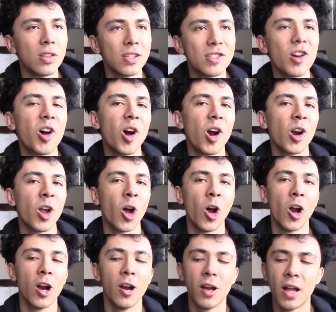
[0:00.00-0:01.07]
It's a hard
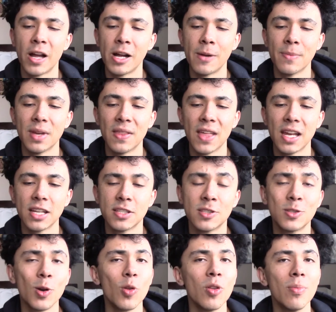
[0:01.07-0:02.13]
R, um, and that is
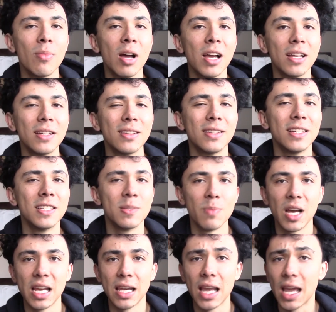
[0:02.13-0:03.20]
Dolemite is
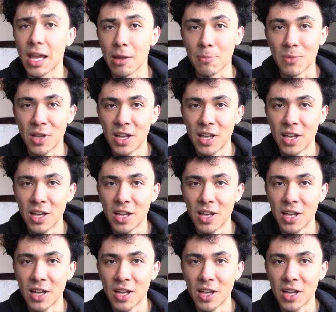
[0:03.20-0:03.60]
my name.